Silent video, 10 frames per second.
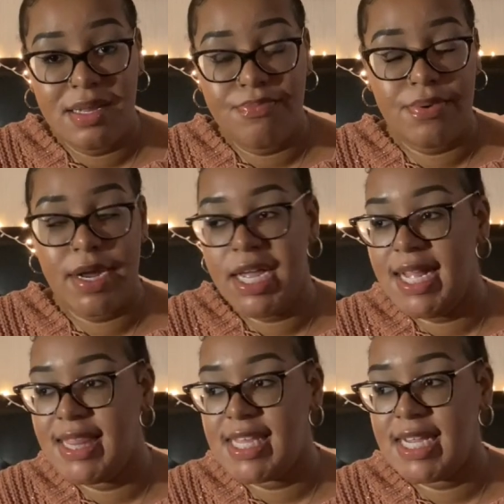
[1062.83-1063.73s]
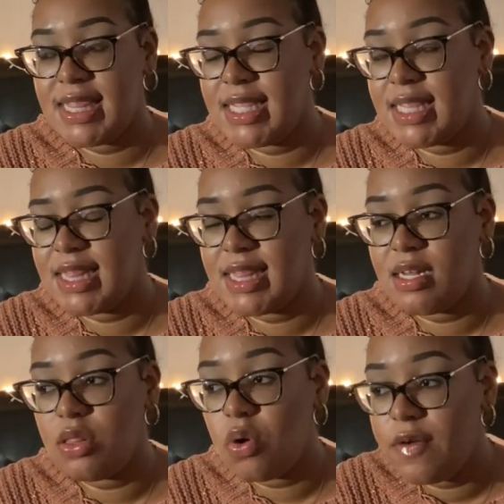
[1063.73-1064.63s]
Pray and thank the
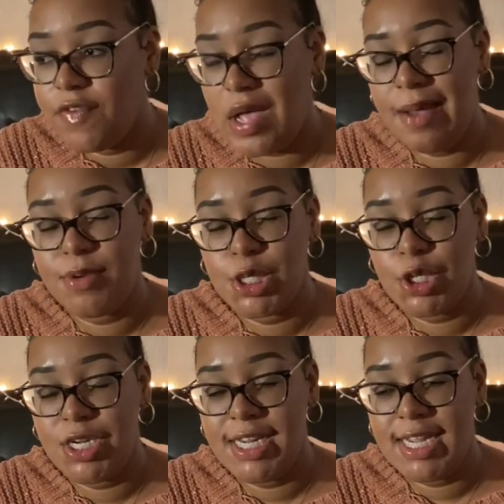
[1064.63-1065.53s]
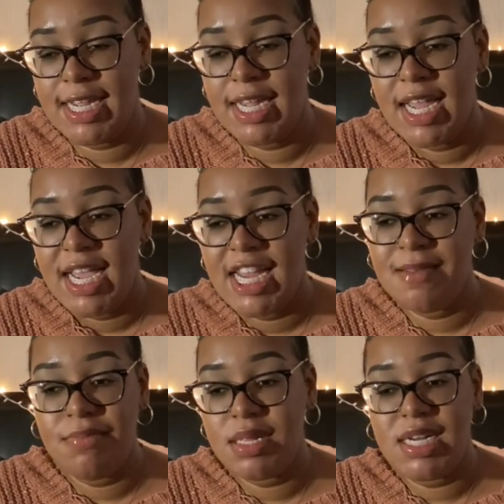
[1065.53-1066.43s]
Lord for the opportunity and
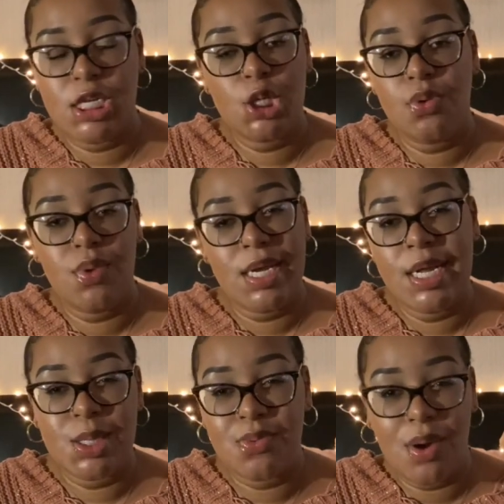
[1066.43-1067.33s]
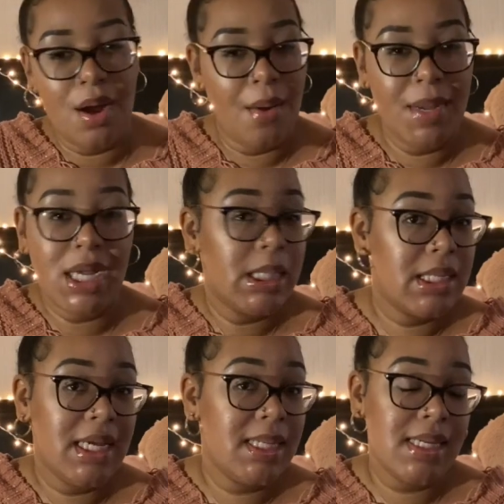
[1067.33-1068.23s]
ability to read his word, because
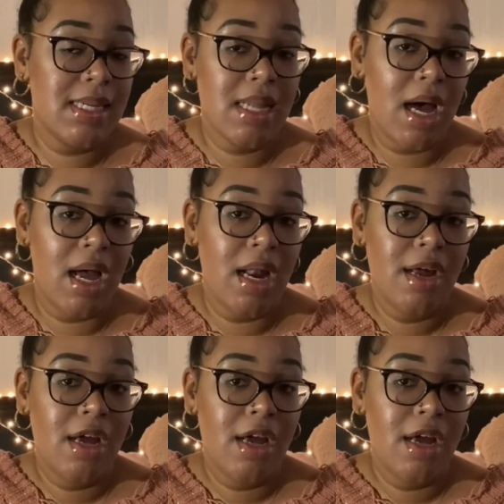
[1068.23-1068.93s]
this is not